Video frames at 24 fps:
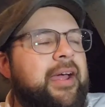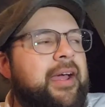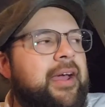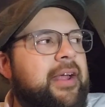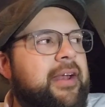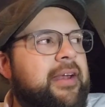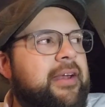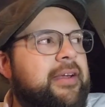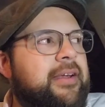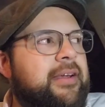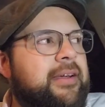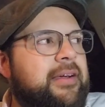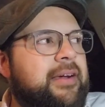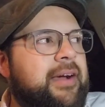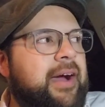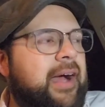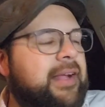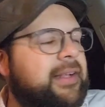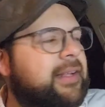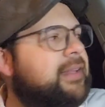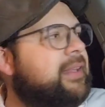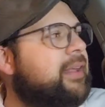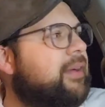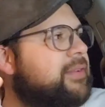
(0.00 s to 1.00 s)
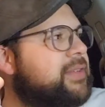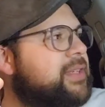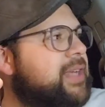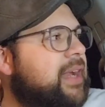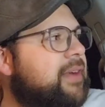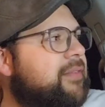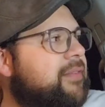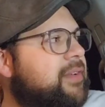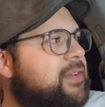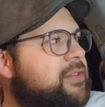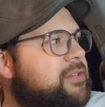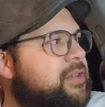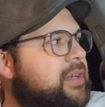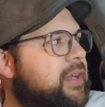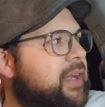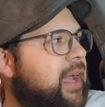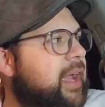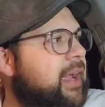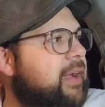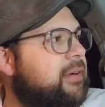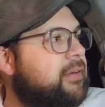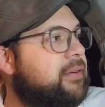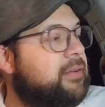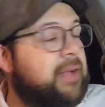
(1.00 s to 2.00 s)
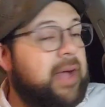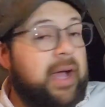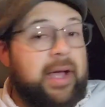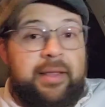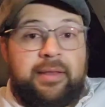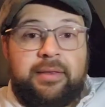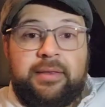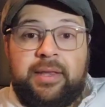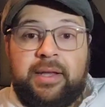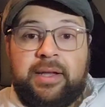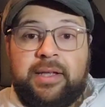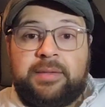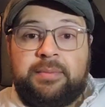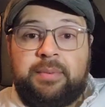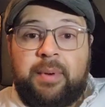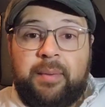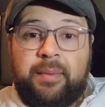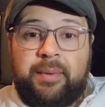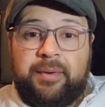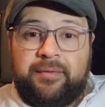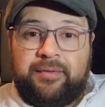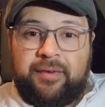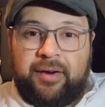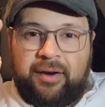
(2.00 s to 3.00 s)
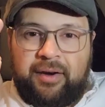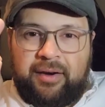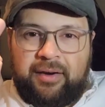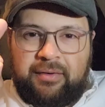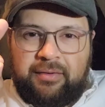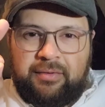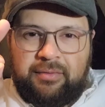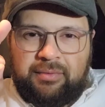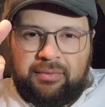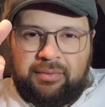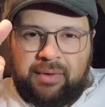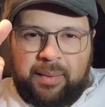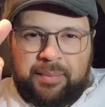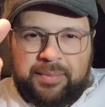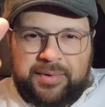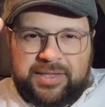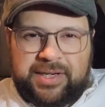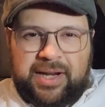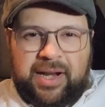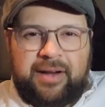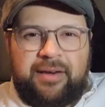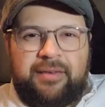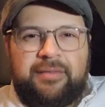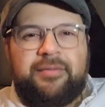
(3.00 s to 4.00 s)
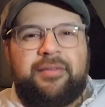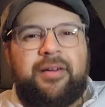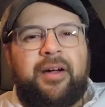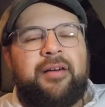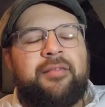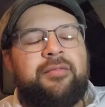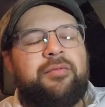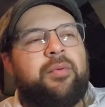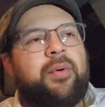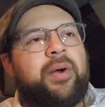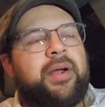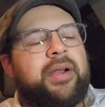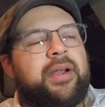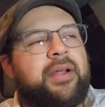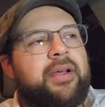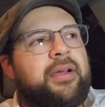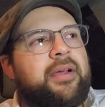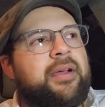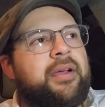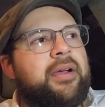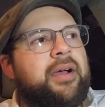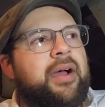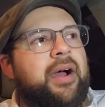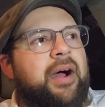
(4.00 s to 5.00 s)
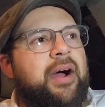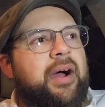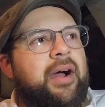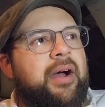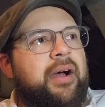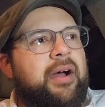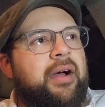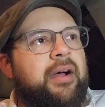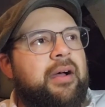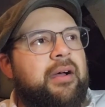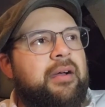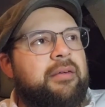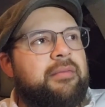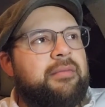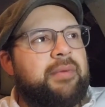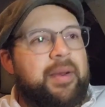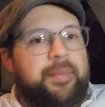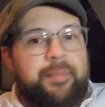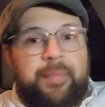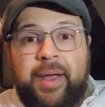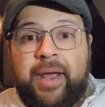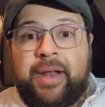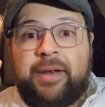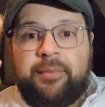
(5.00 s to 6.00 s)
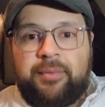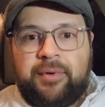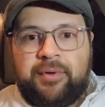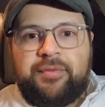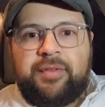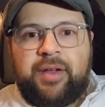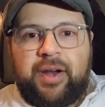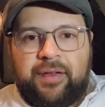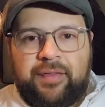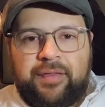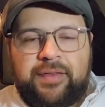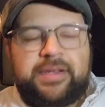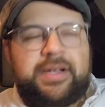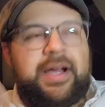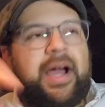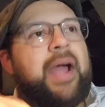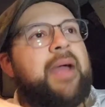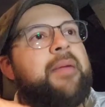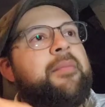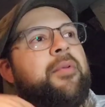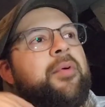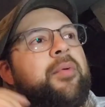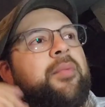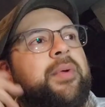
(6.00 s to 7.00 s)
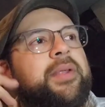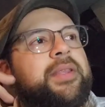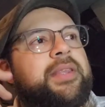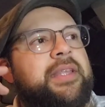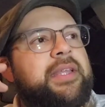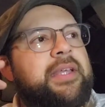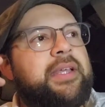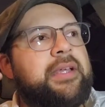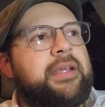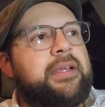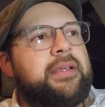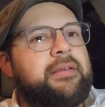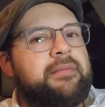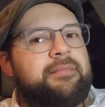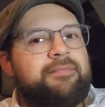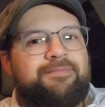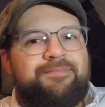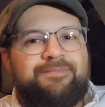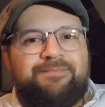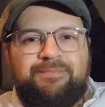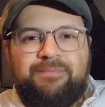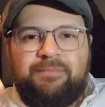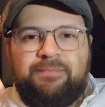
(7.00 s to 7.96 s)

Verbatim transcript: And I thought that was kind of an interesting angle. I think it's probably very representative of what Red Panda would have thought at the time, or what the